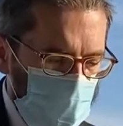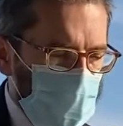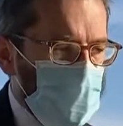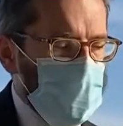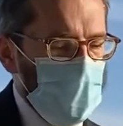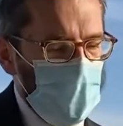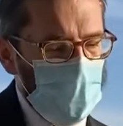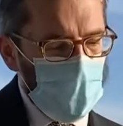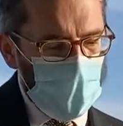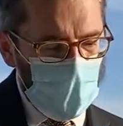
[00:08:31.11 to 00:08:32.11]
From an
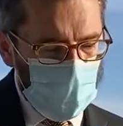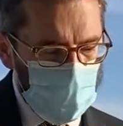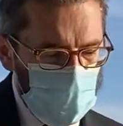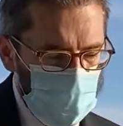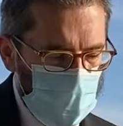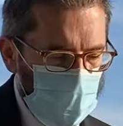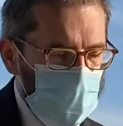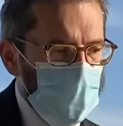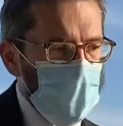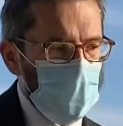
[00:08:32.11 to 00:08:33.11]
early age,
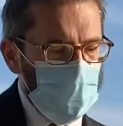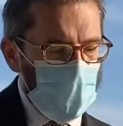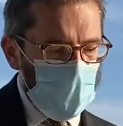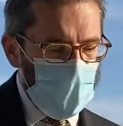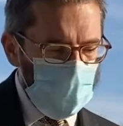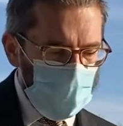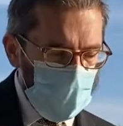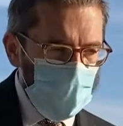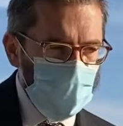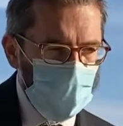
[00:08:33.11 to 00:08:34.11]
he looked at what needed to be
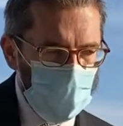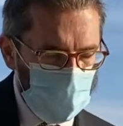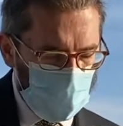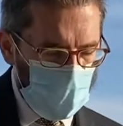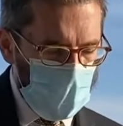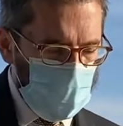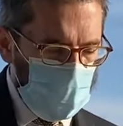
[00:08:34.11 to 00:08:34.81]
done, and he took